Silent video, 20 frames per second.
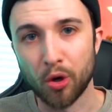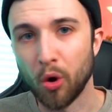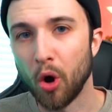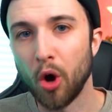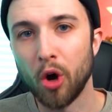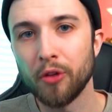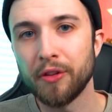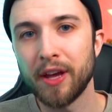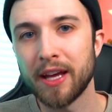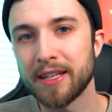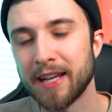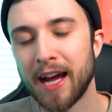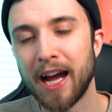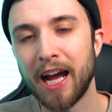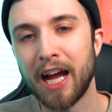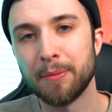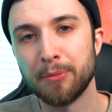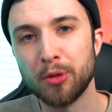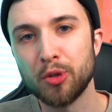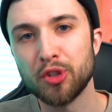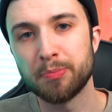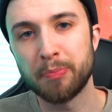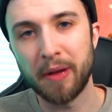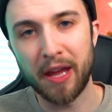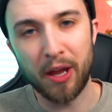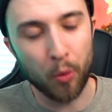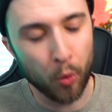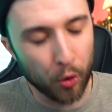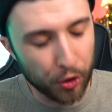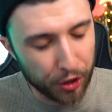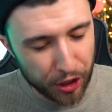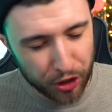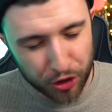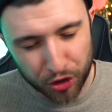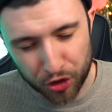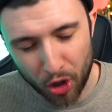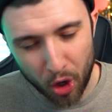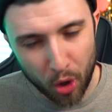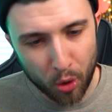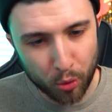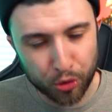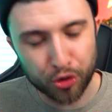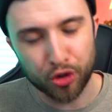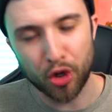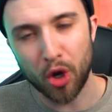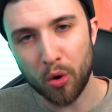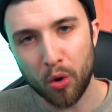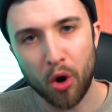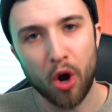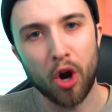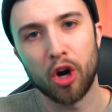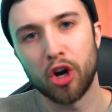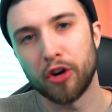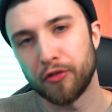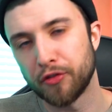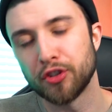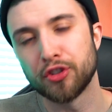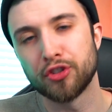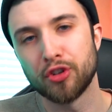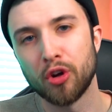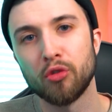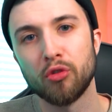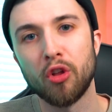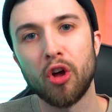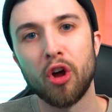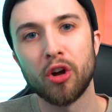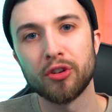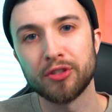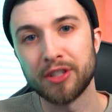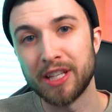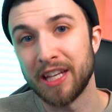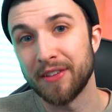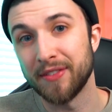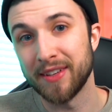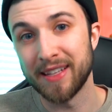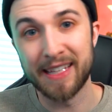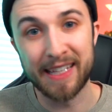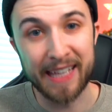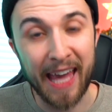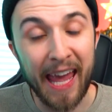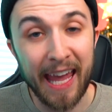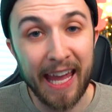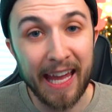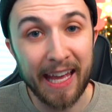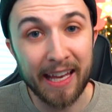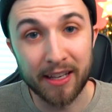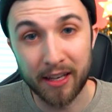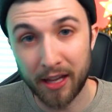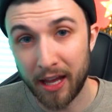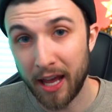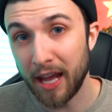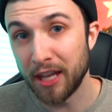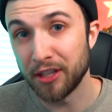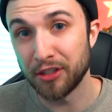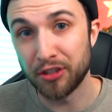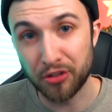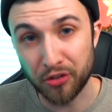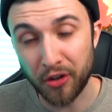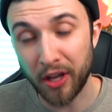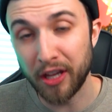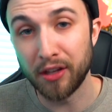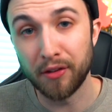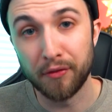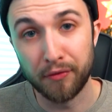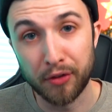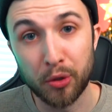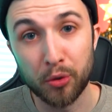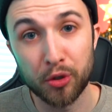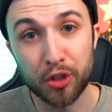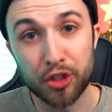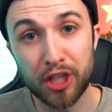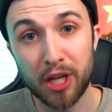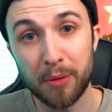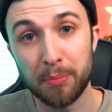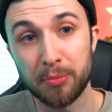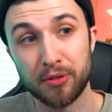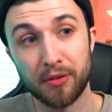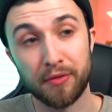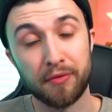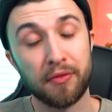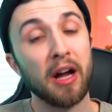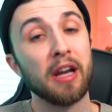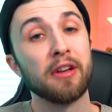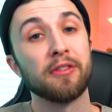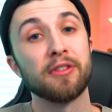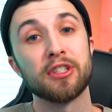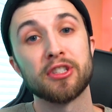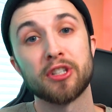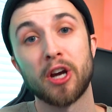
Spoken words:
So all that time you spent working so hard for so long to even gain a slight viewership, to finally